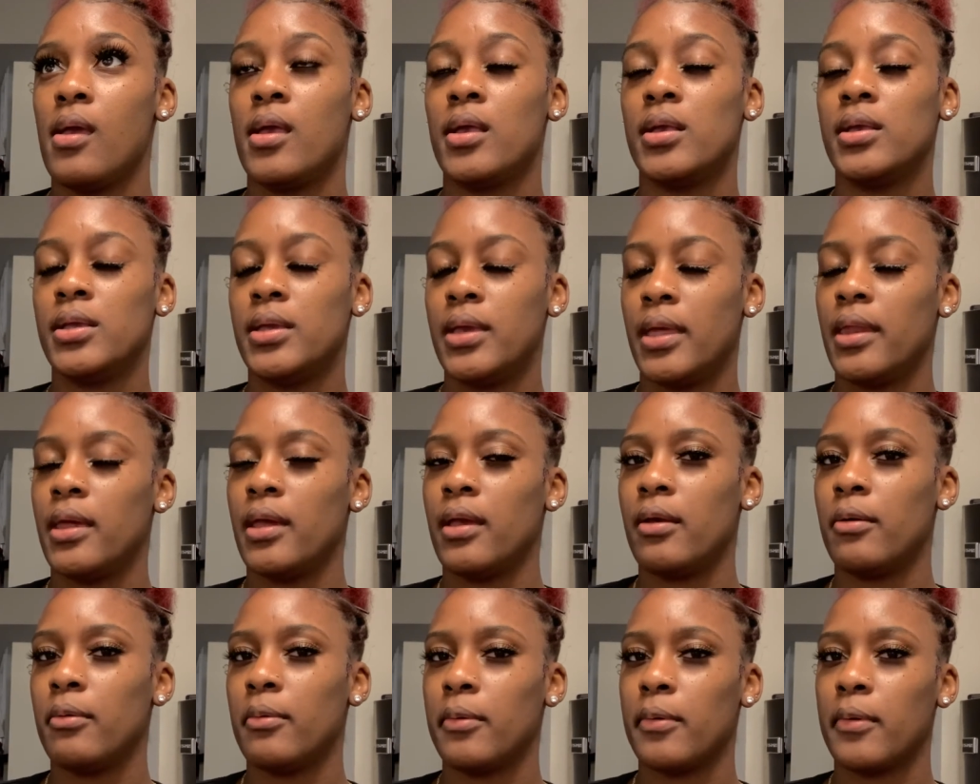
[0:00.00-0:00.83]

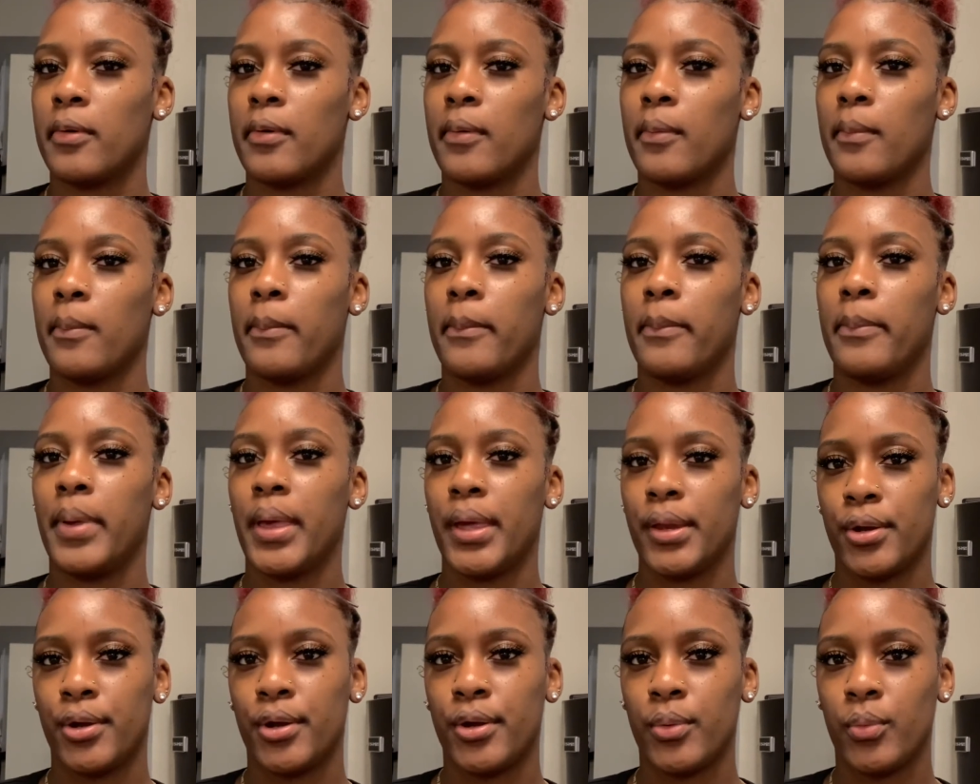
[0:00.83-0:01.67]
getting
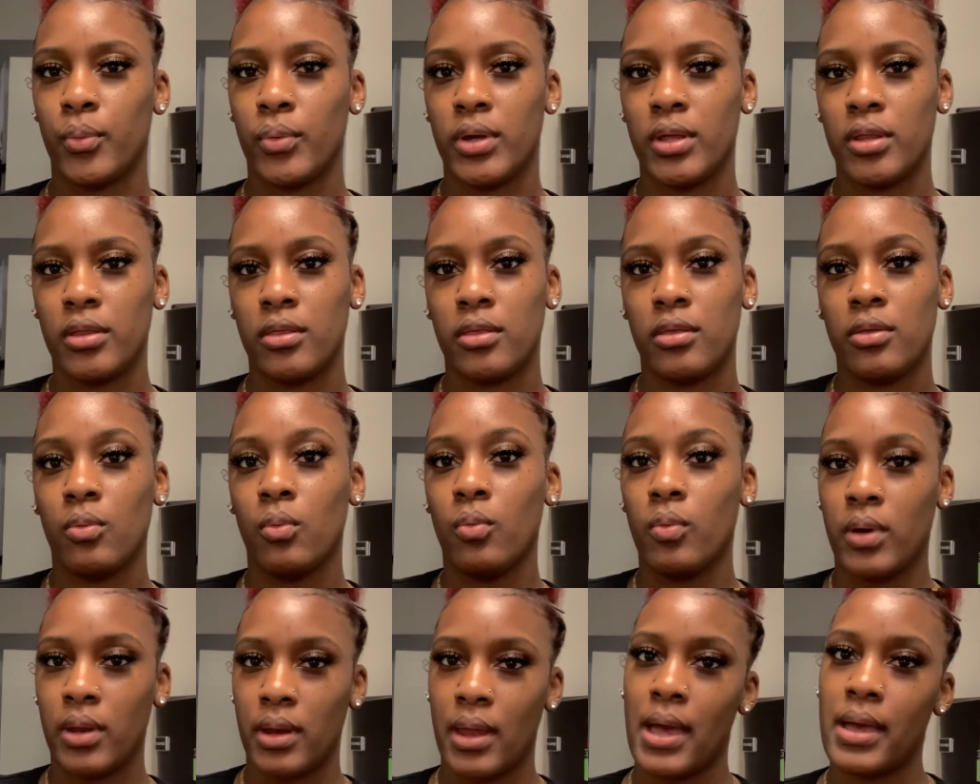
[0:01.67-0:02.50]
better with
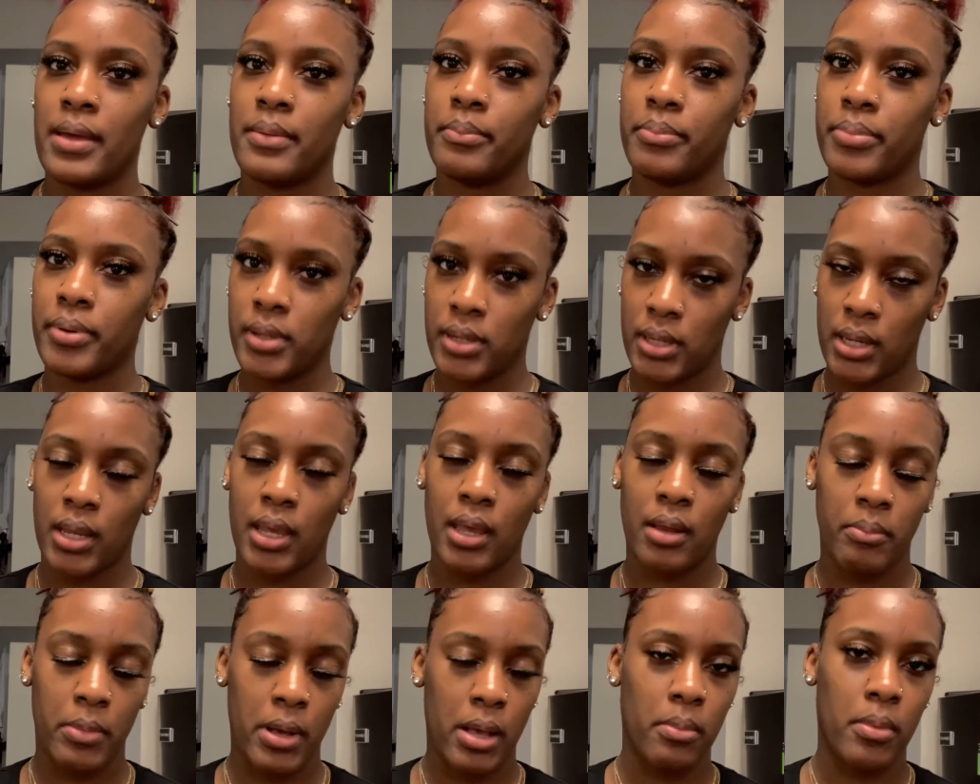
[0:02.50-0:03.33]
what I'm putting in
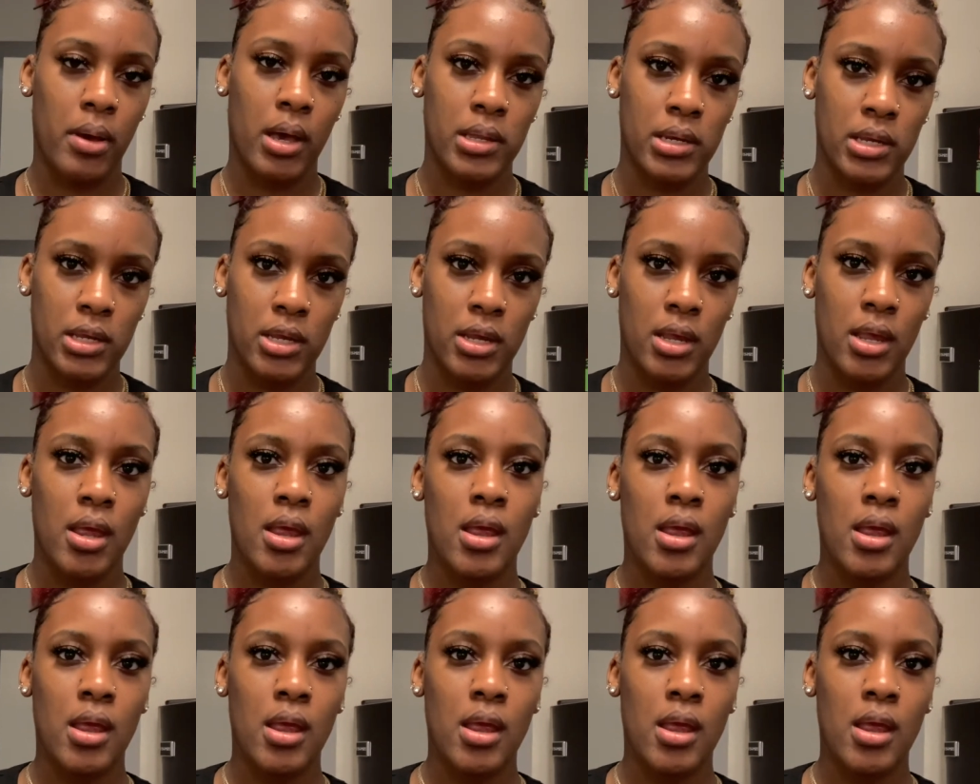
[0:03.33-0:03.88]
my body.